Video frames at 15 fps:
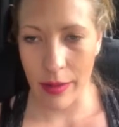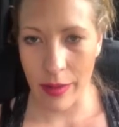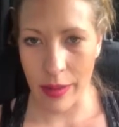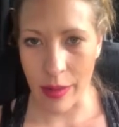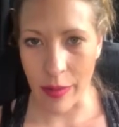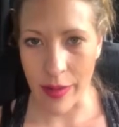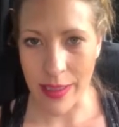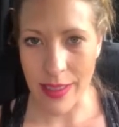
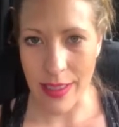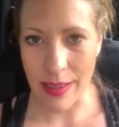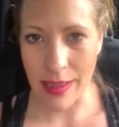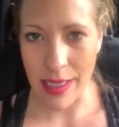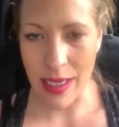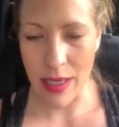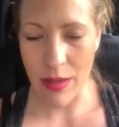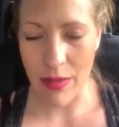you know that's the
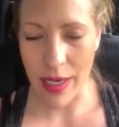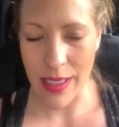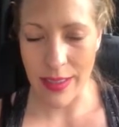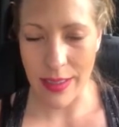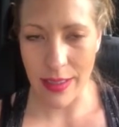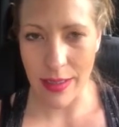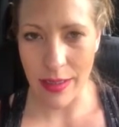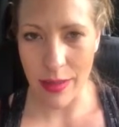thing. You
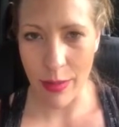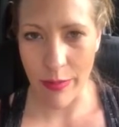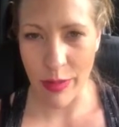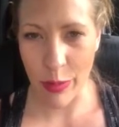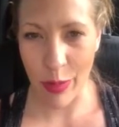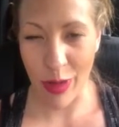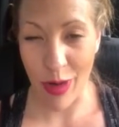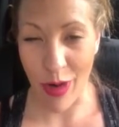guys, you have
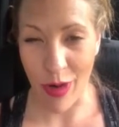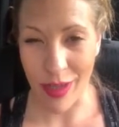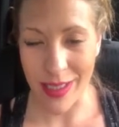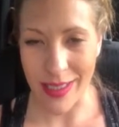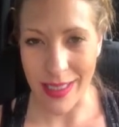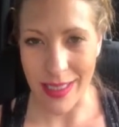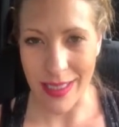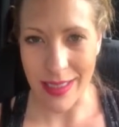to work hard
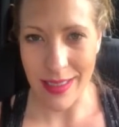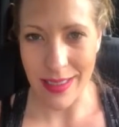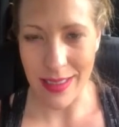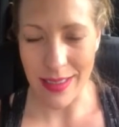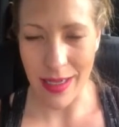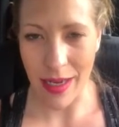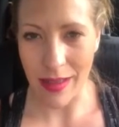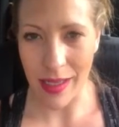at this.
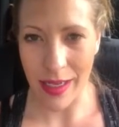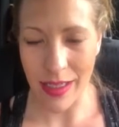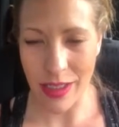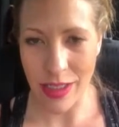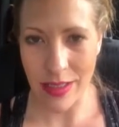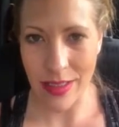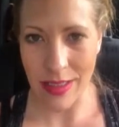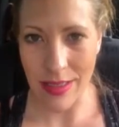It's not like it
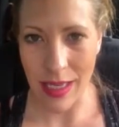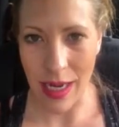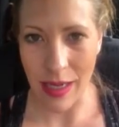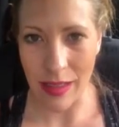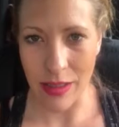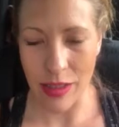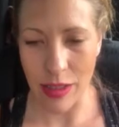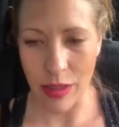just gets
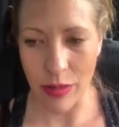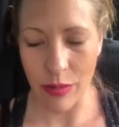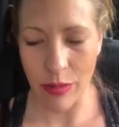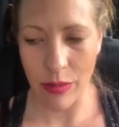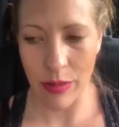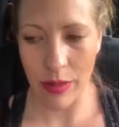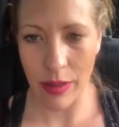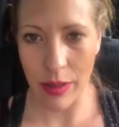handed to you.
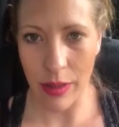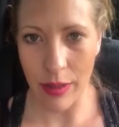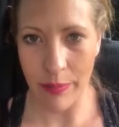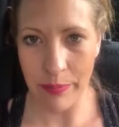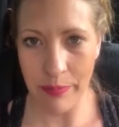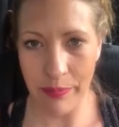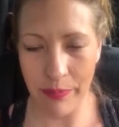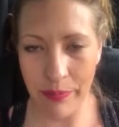
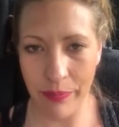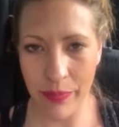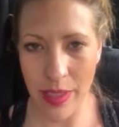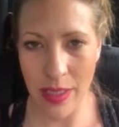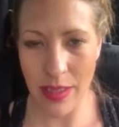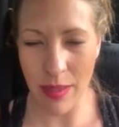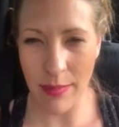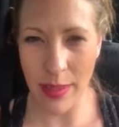Um,
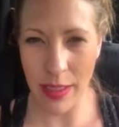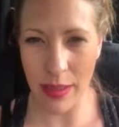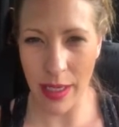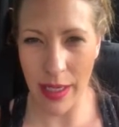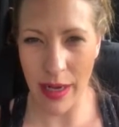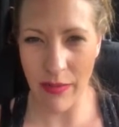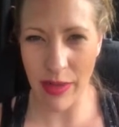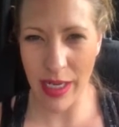it's something
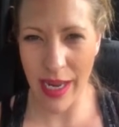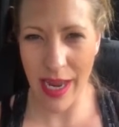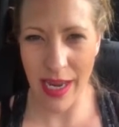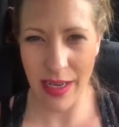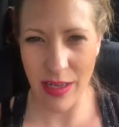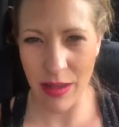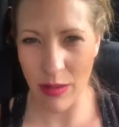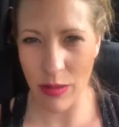like every day.
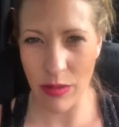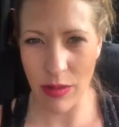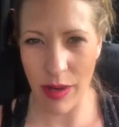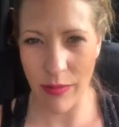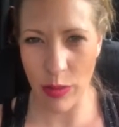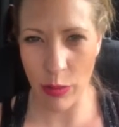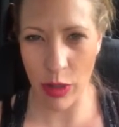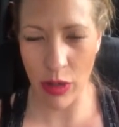You know, you
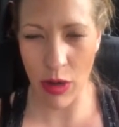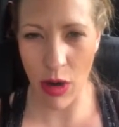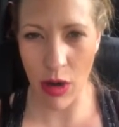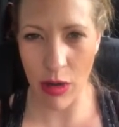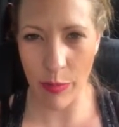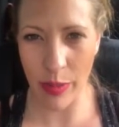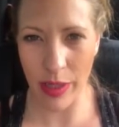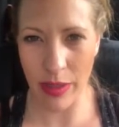have to work
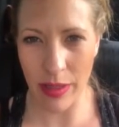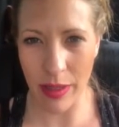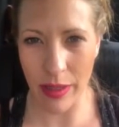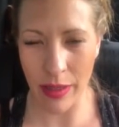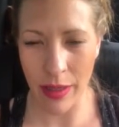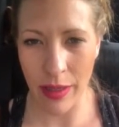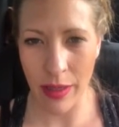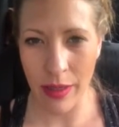hard, but the